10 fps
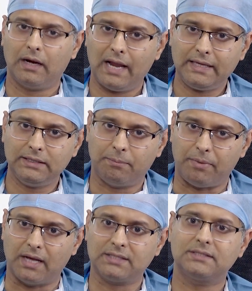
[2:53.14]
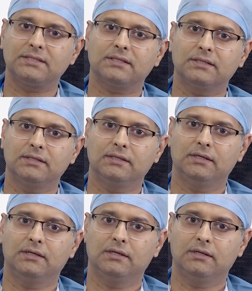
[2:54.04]
Unlike in the past,
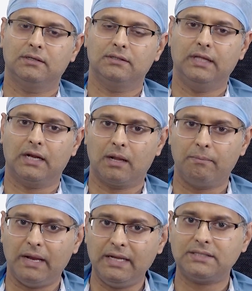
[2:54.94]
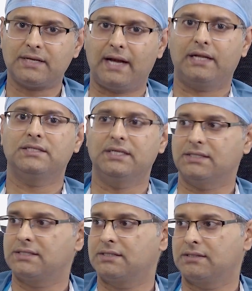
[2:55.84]
there are many
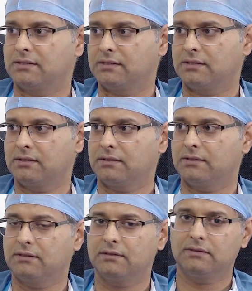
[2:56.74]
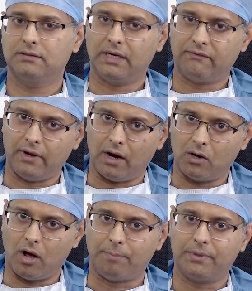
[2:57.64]
strategies that we
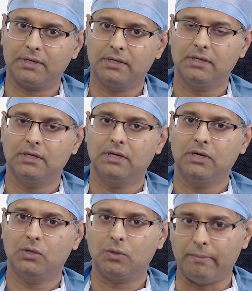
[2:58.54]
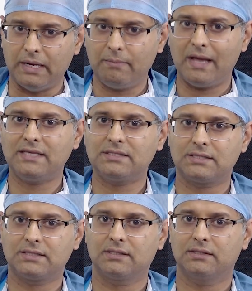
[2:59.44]
adopt to
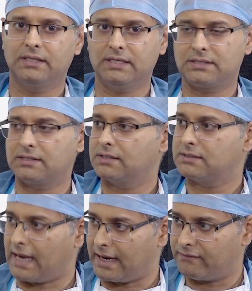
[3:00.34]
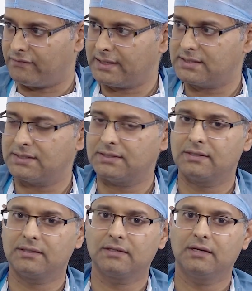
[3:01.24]
minimize these side
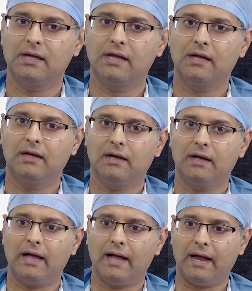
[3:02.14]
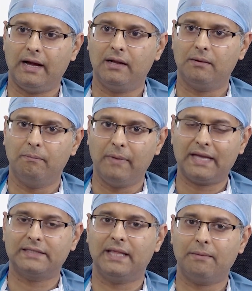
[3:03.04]
effects and
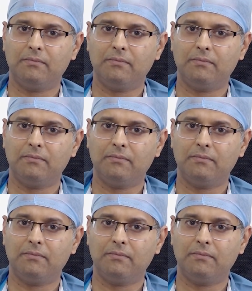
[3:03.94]
make